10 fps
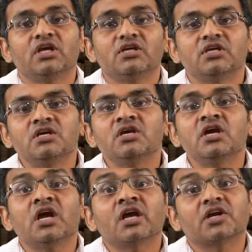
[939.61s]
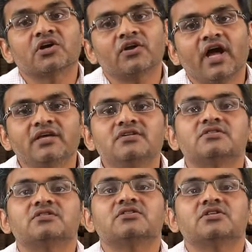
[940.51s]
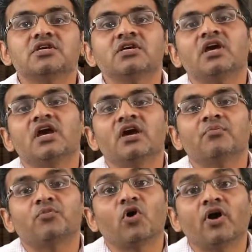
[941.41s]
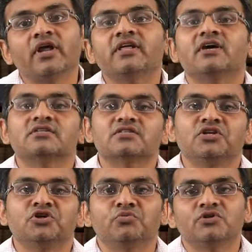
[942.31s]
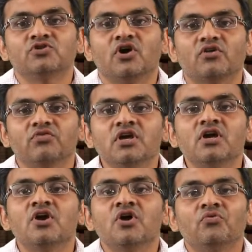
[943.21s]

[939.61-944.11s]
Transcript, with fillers: He categorized three broad areas in human geography.